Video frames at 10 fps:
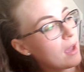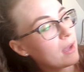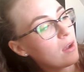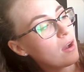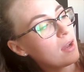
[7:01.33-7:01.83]
I
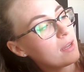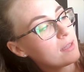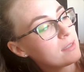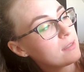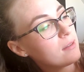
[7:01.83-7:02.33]
got
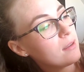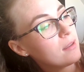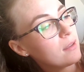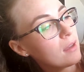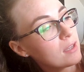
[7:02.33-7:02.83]

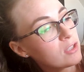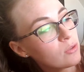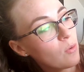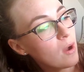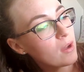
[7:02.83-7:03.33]
a
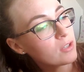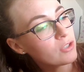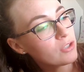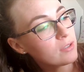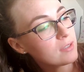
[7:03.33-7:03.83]

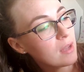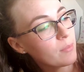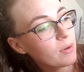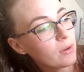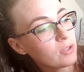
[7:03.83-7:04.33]
squash
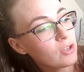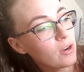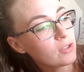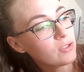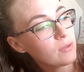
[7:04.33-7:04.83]
summer
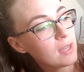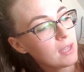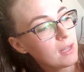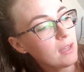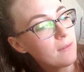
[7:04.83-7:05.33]
dark green
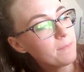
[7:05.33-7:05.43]
zucchini.